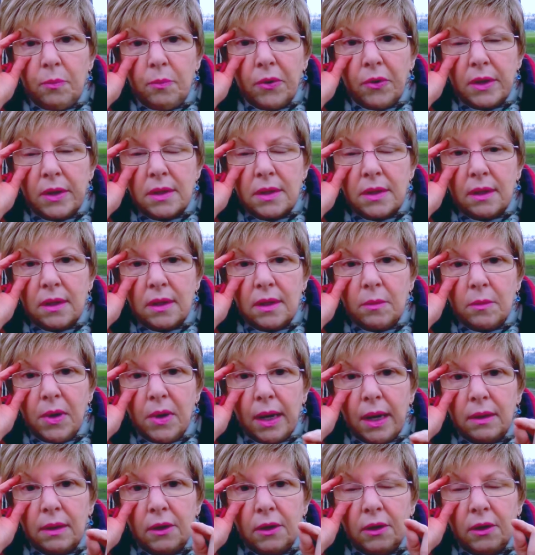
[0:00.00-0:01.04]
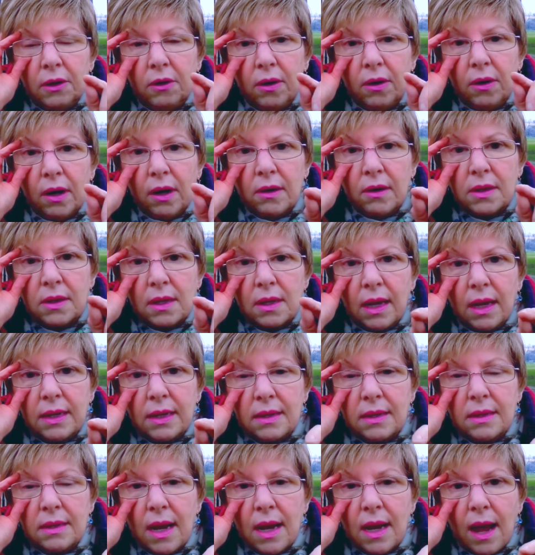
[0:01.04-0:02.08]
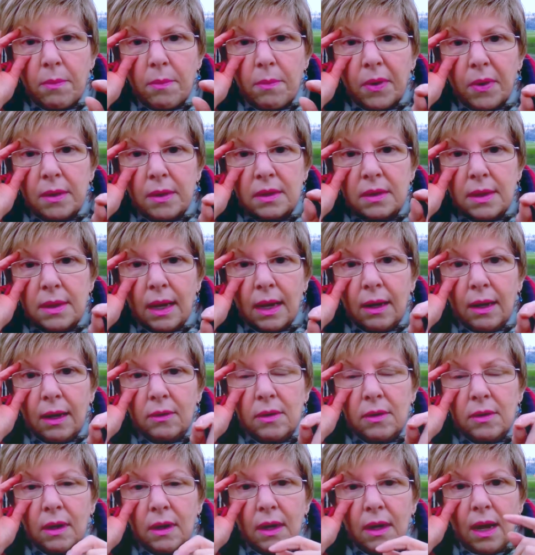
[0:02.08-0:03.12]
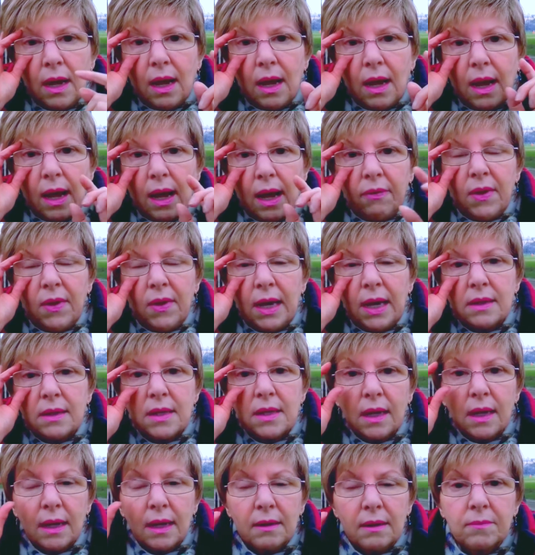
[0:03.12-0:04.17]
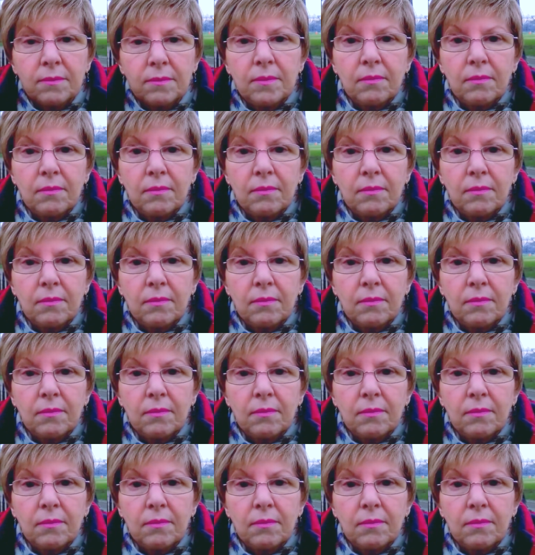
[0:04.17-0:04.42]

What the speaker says: He presses the button, you hear a slight zapping sound, and that's it.